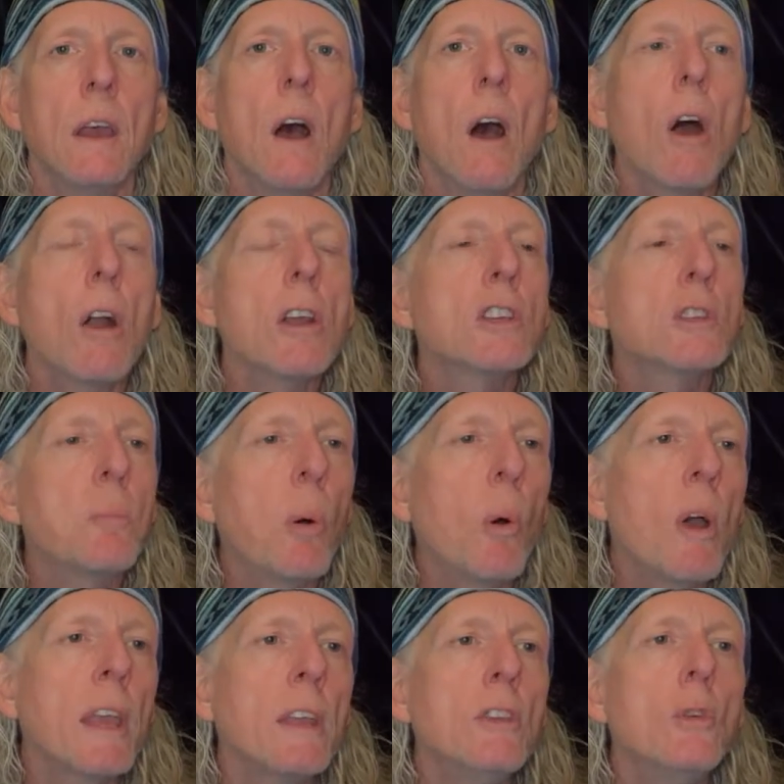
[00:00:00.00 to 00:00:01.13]
Artist
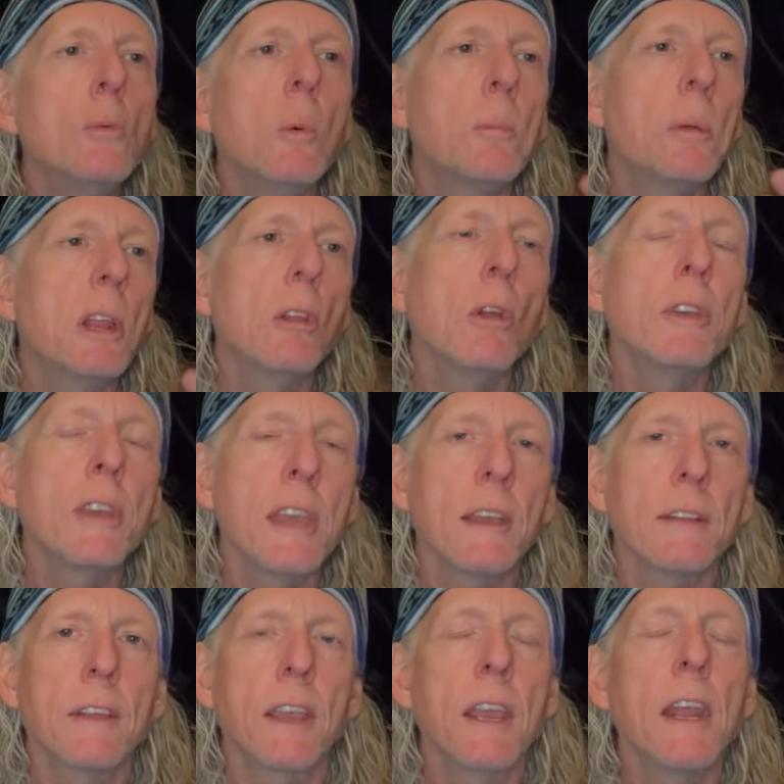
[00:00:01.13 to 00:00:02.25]
Point, you will be looking
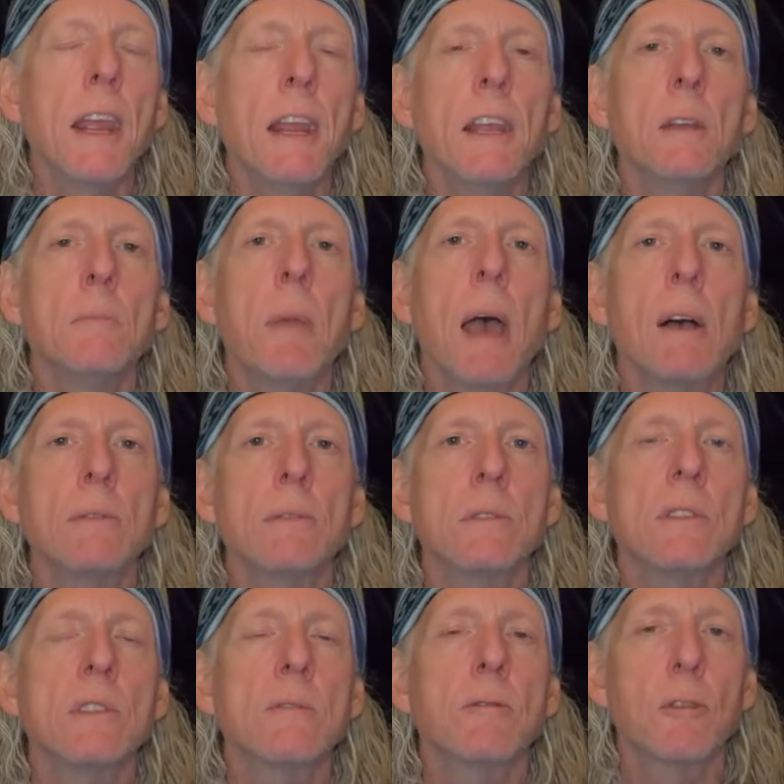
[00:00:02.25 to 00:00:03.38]
at the Canadian
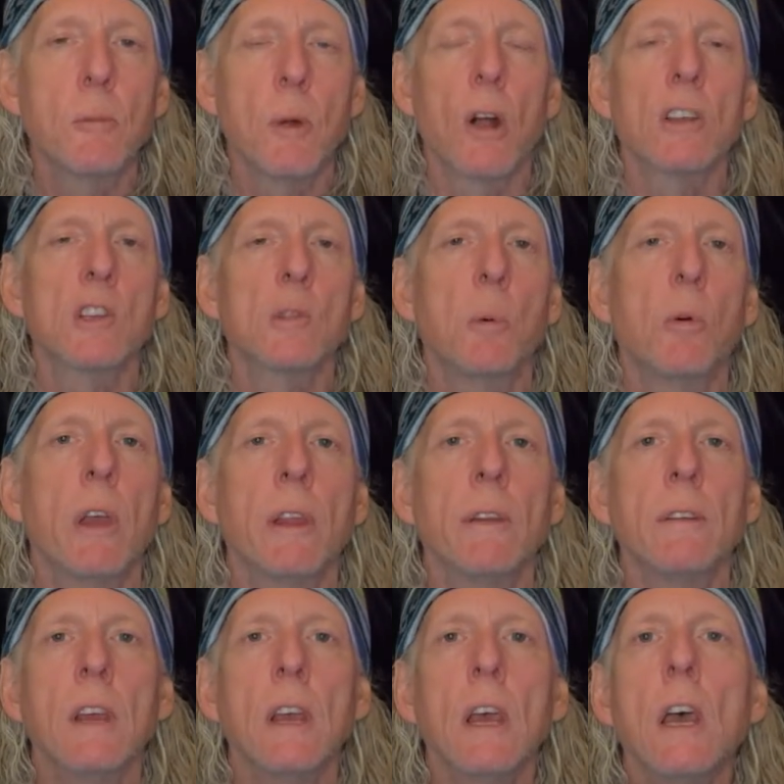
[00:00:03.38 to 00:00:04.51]
mountains from Artist Point.
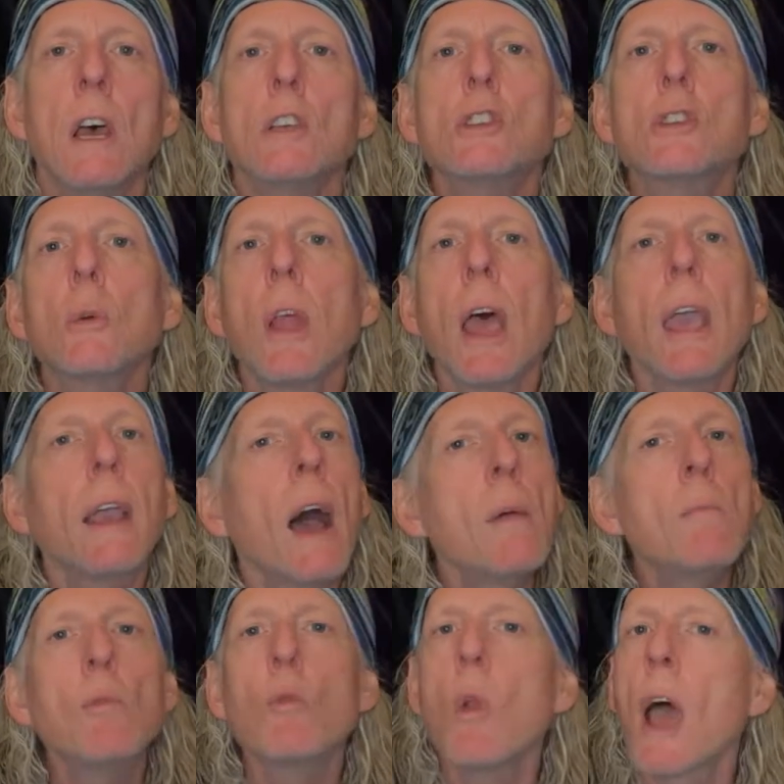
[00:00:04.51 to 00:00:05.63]
So like
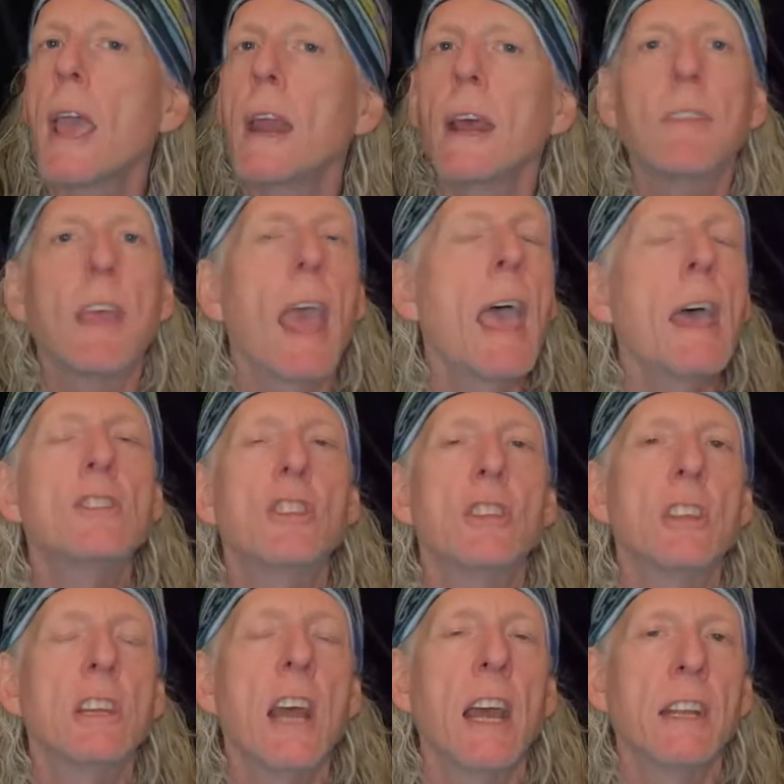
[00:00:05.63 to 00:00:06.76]
I'm right at the edge of
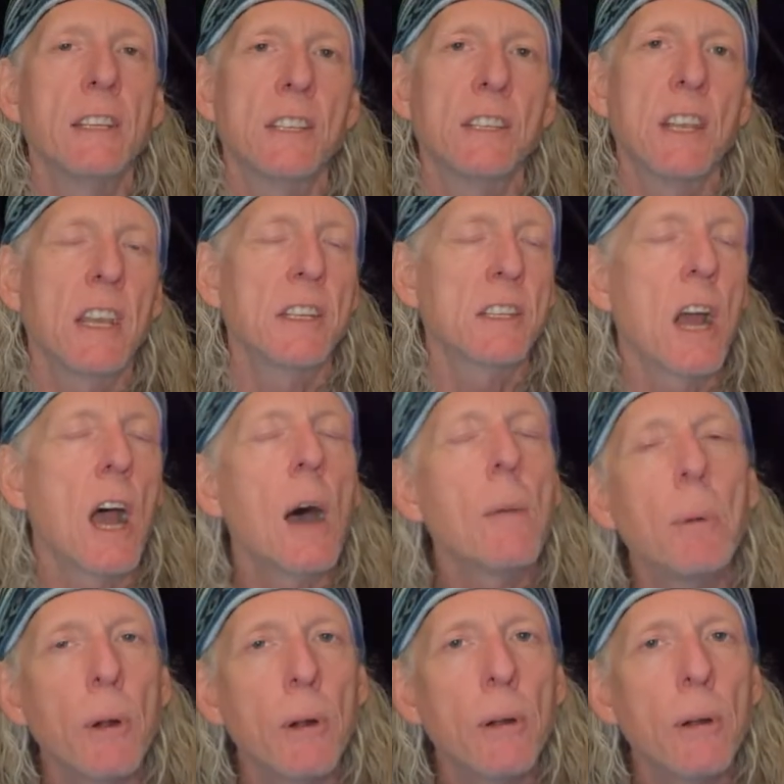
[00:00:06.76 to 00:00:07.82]
the United States, top